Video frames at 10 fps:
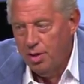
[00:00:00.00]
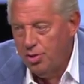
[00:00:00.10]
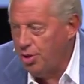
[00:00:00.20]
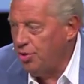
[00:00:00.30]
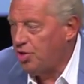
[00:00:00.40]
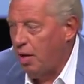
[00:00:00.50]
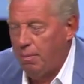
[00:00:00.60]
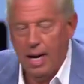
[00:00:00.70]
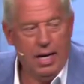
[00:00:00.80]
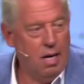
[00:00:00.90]
Shouldn't
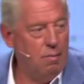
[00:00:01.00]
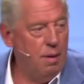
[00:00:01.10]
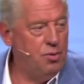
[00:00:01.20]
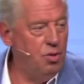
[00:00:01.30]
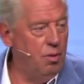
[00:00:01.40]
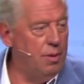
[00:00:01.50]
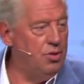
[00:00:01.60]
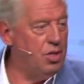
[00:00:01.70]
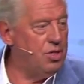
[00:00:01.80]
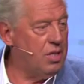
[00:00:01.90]
somebody come up to them and
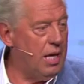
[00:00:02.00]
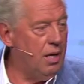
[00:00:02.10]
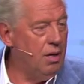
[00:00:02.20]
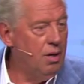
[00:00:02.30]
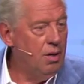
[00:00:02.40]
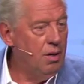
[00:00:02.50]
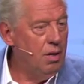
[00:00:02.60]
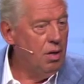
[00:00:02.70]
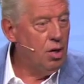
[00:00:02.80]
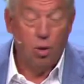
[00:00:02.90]
just say,
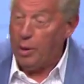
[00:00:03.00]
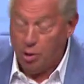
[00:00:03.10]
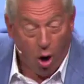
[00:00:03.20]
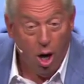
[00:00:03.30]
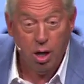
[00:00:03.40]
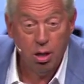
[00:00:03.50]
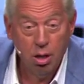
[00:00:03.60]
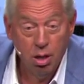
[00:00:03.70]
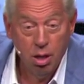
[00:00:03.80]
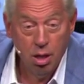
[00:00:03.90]
could we talk?
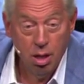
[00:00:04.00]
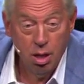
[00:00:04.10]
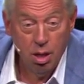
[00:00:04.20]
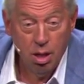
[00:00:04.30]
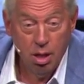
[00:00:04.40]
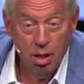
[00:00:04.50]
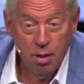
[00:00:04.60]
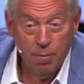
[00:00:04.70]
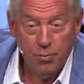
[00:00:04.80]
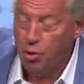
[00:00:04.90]

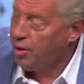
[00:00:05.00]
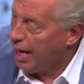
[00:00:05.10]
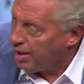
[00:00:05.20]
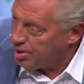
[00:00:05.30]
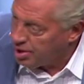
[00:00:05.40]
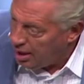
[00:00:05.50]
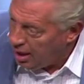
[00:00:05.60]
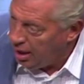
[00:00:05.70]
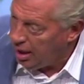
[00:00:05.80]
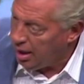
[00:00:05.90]
You can't
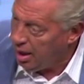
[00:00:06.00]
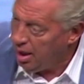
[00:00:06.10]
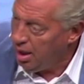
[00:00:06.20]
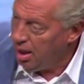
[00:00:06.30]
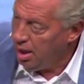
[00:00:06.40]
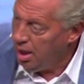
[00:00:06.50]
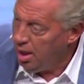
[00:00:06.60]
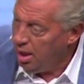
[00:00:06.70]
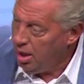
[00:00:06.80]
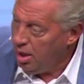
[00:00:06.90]
sing.
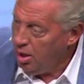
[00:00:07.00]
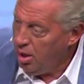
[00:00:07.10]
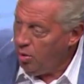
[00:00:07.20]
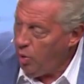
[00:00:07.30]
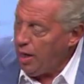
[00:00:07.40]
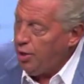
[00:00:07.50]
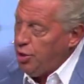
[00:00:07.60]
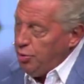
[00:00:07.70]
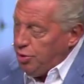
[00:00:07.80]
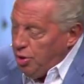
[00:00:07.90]
Why are
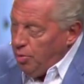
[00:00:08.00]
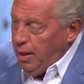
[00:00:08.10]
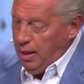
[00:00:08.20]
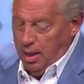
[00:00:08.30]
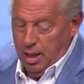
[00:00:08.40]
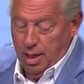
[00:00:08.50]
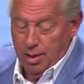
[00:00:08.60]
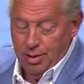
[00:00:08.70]
you doing this?